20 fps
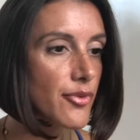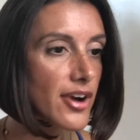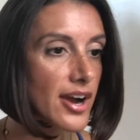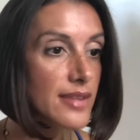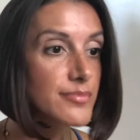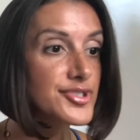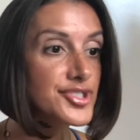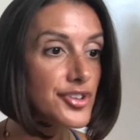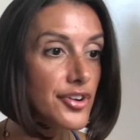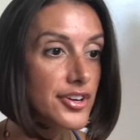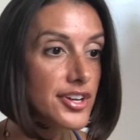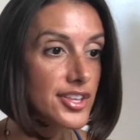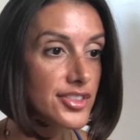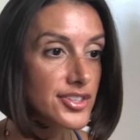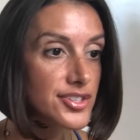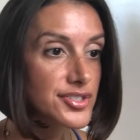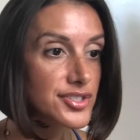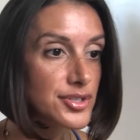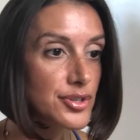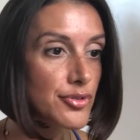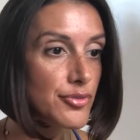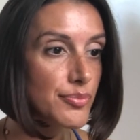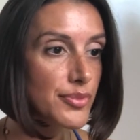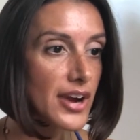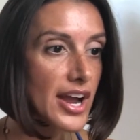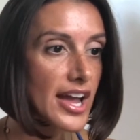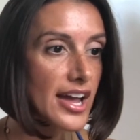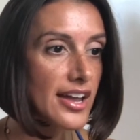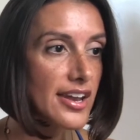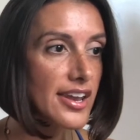where I'm starting this new
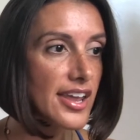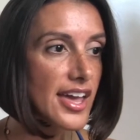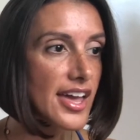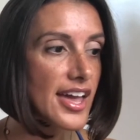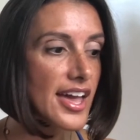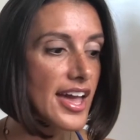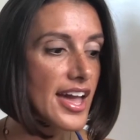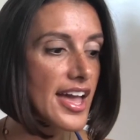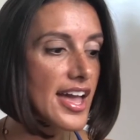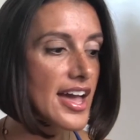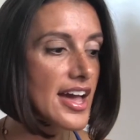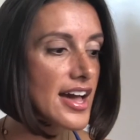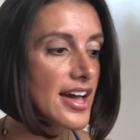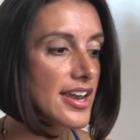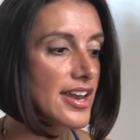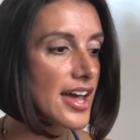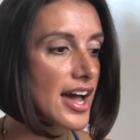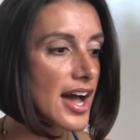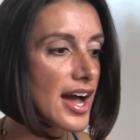brand, and